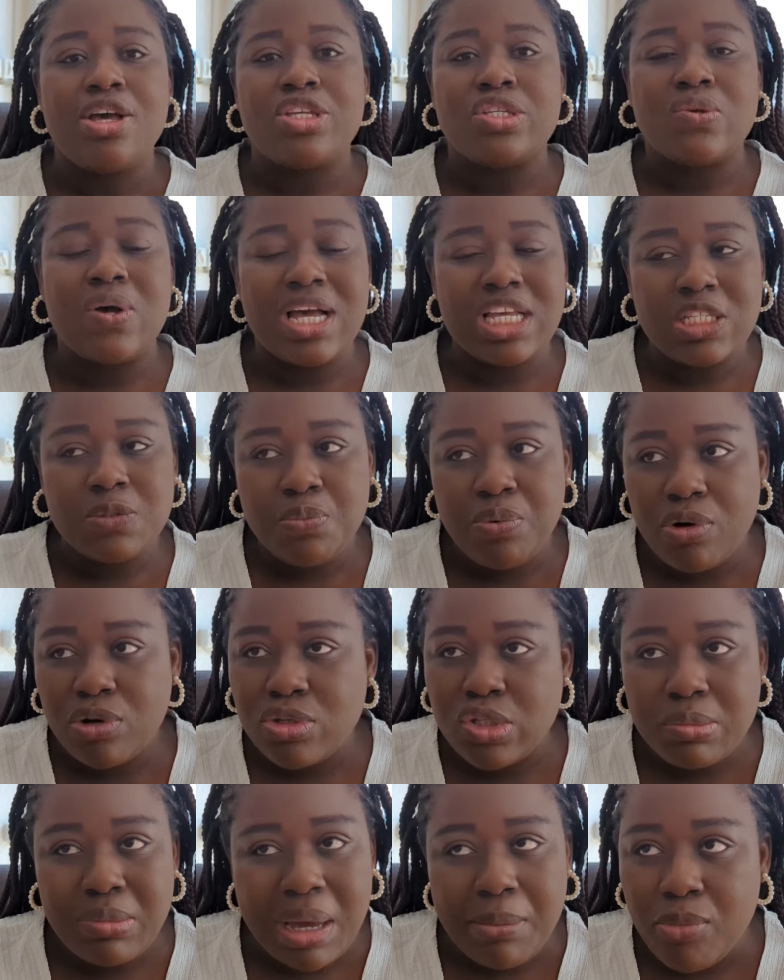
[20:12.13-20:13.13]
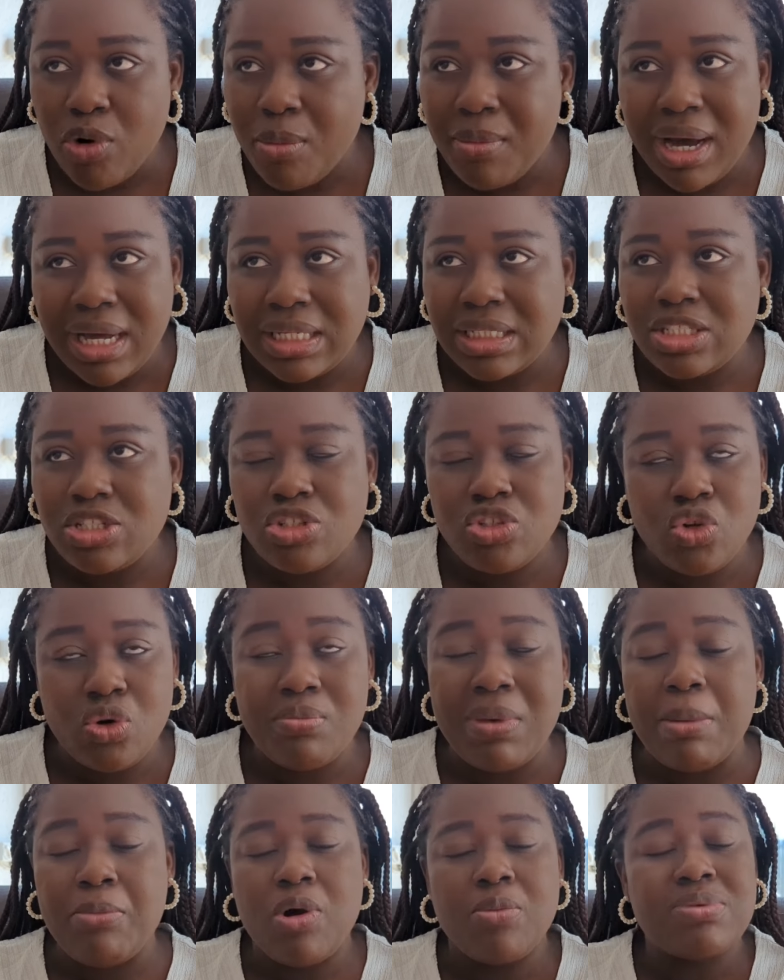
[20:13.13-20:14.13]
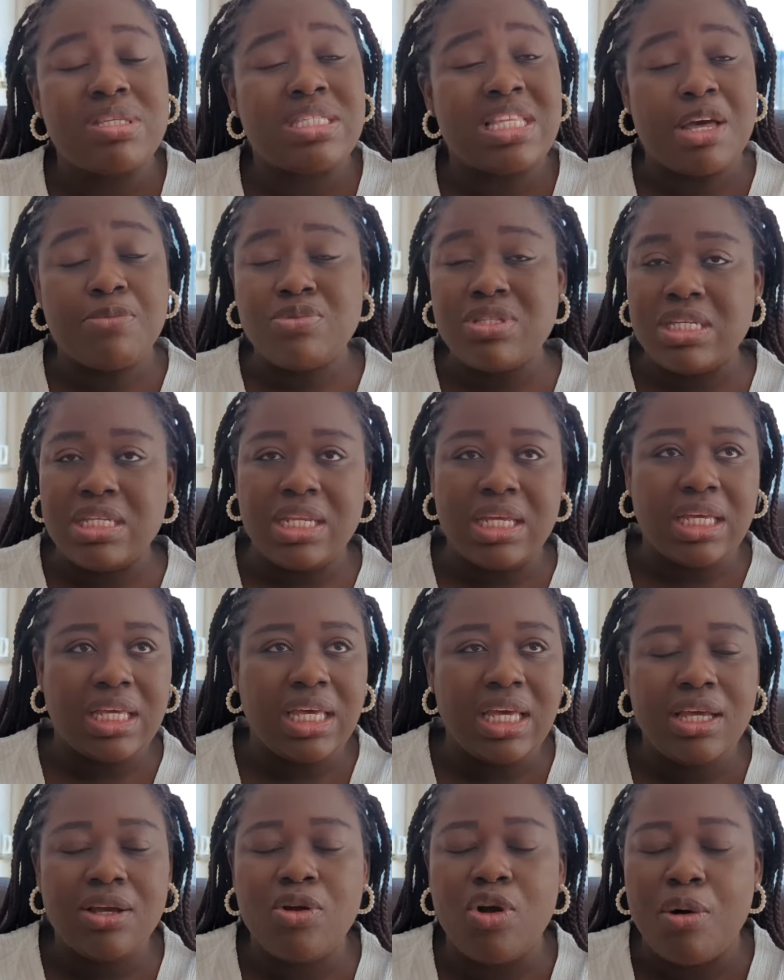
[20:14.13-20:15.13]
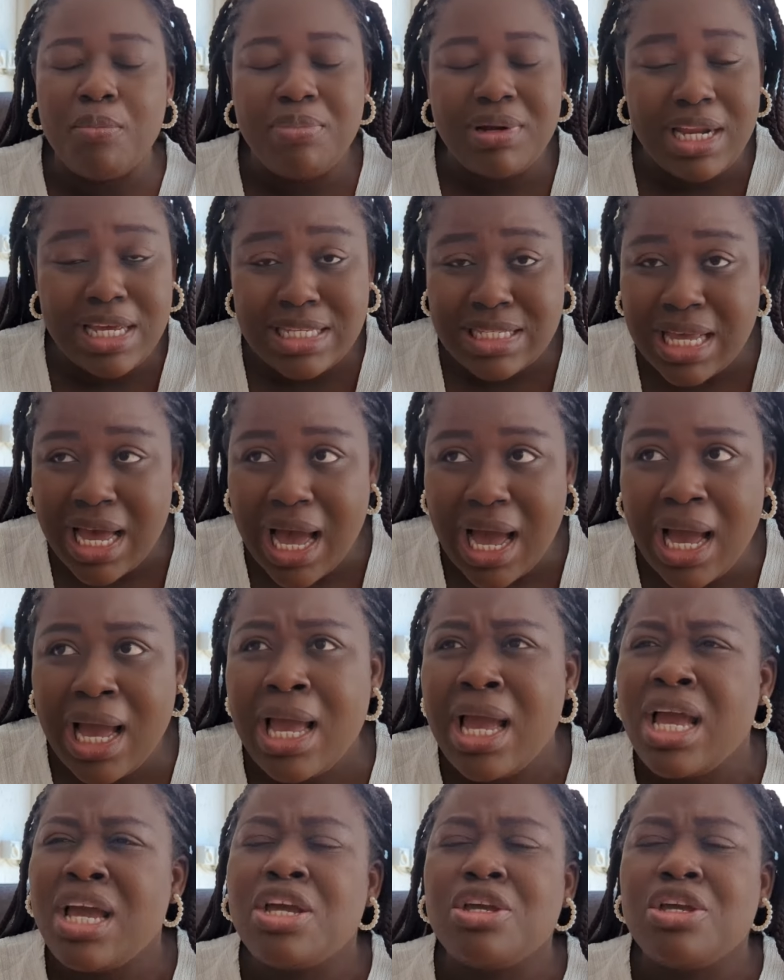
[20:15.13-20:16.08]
So I spoke to my mom and my mom stepped in again. God bless her.